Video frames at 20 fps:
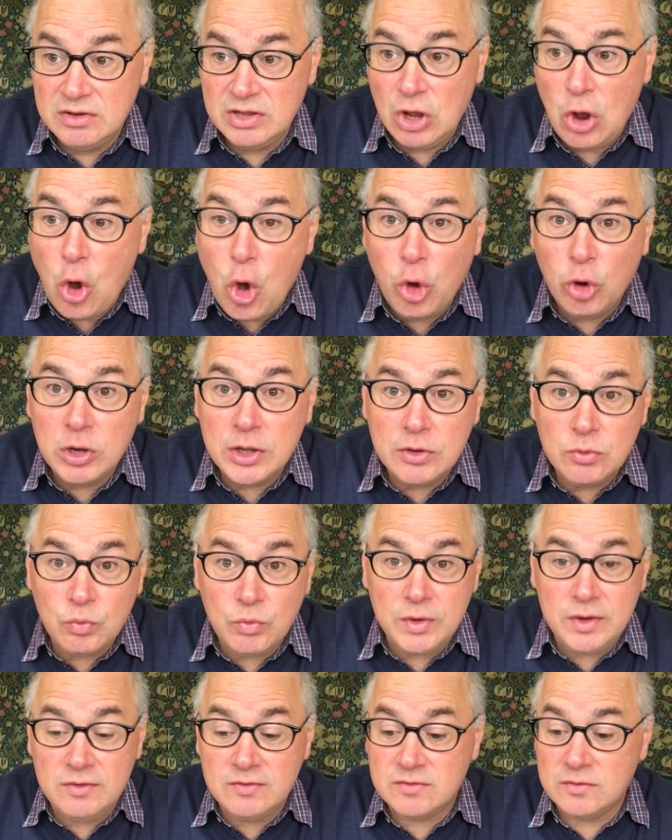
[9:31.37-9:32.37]
The only
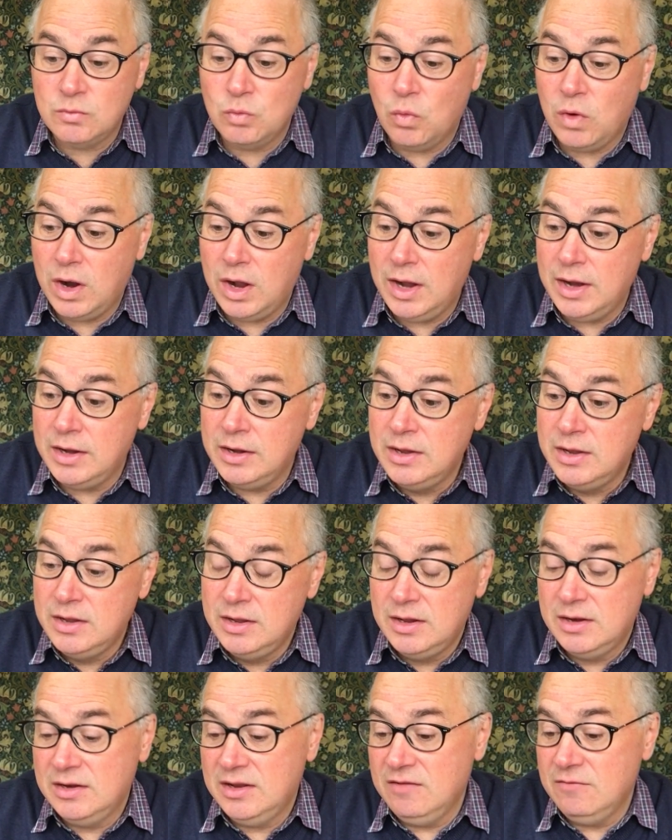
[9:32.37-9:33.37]
reason why
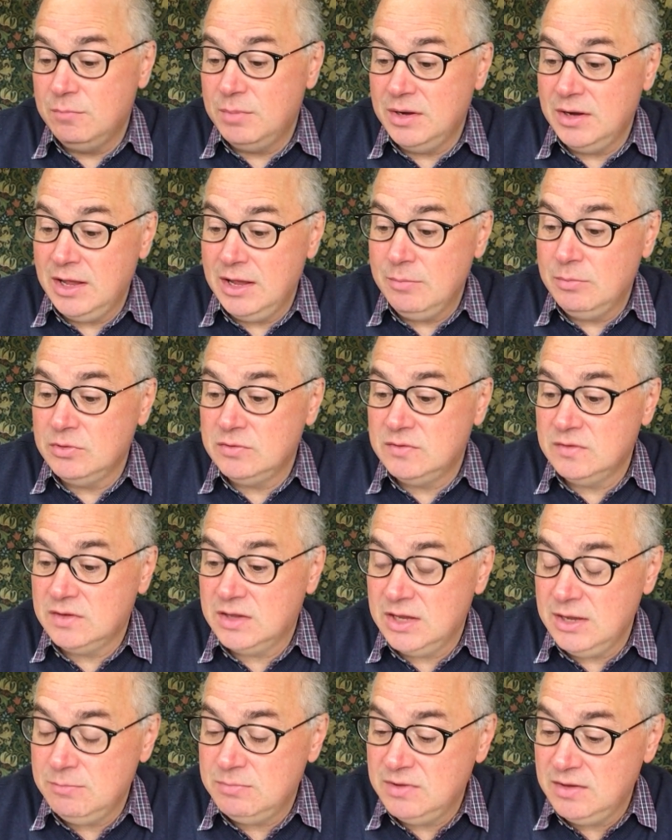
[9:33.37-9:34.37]
they've been able to
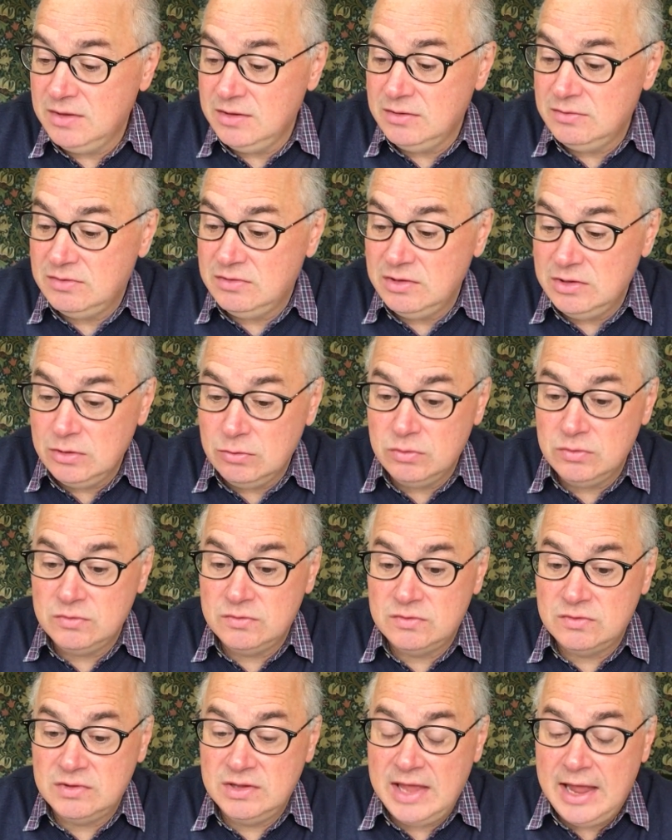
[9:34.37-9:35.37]
keep these
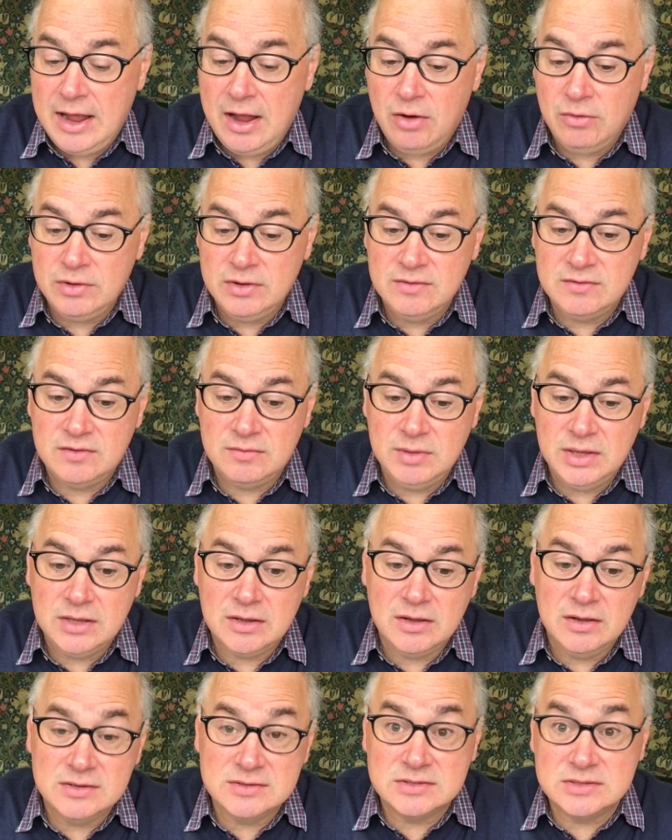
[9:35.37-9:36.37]
yields down is
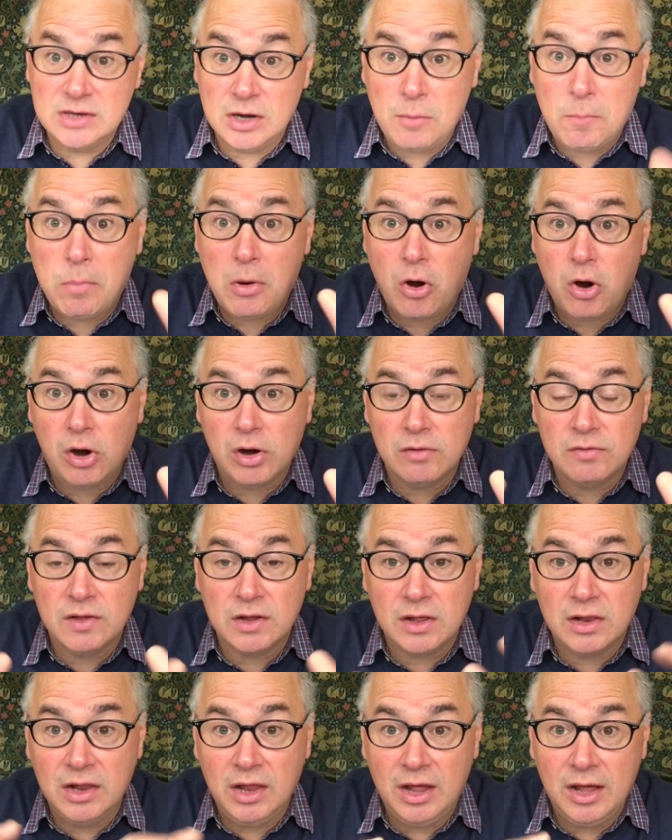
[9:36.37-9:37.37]
because they're part of the
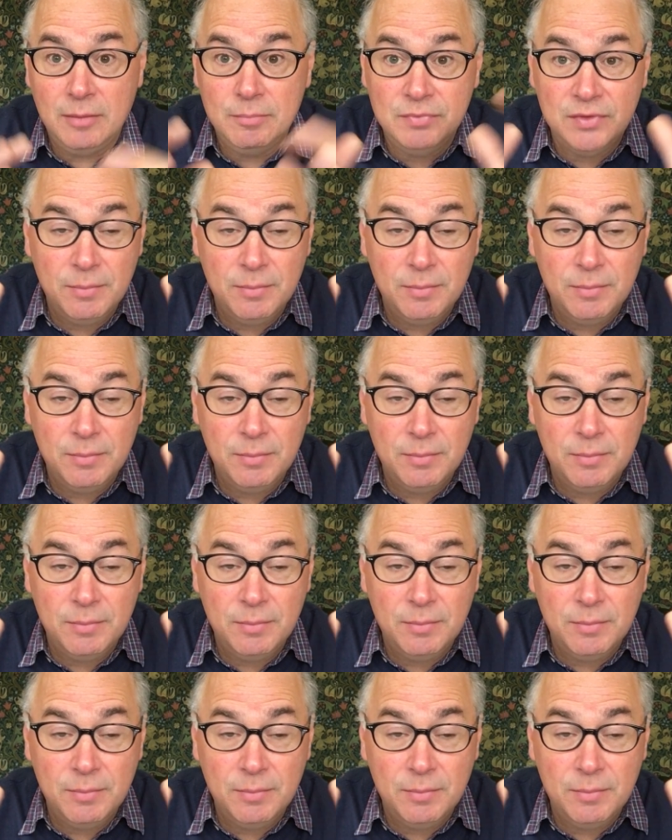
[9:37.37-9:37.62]
club,